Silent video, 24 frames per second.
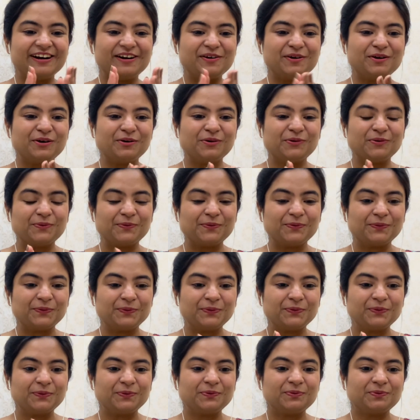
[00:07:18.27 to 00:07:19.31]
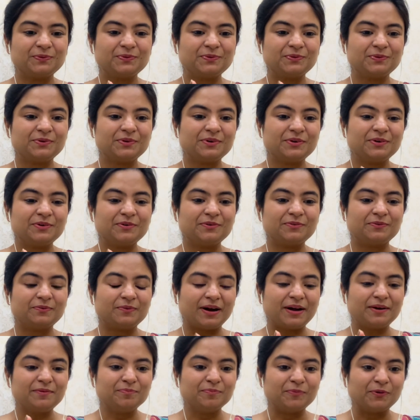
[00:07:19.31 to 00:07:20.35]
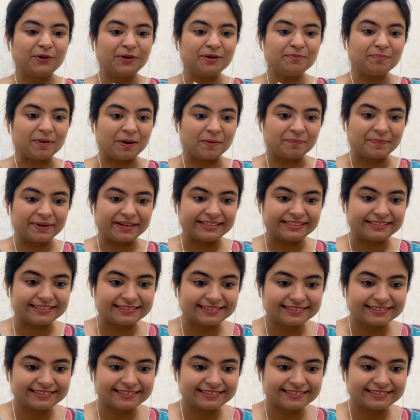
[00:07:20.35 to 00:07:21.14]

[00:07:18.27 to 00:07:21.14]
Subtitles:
Oh, one more puppet.